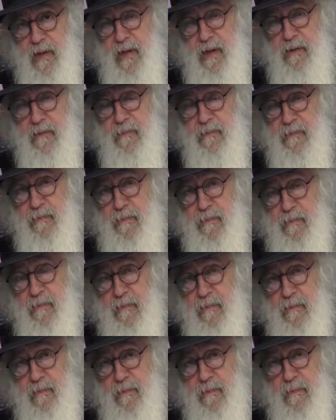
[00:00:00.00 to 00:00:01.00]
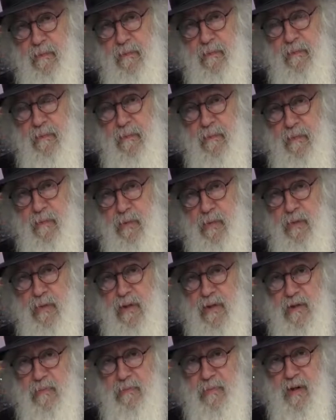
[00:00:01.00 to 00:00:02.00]
life, to
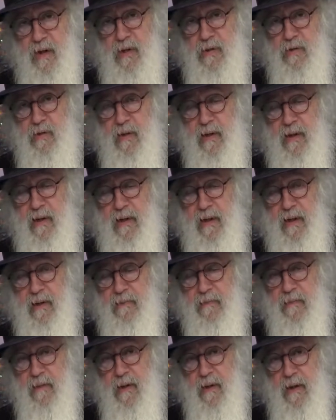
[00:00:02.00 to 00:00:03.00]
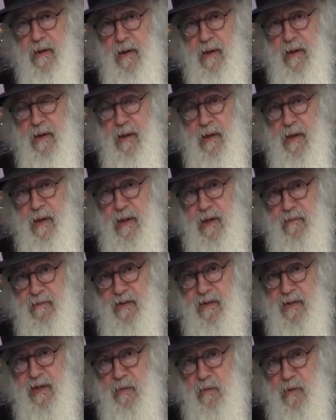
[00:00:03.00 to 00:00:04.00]
the spiritual life.
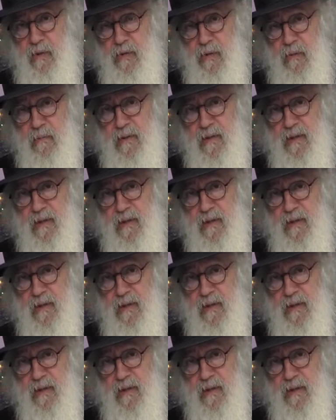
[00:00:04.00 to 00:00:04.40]
Every time we do a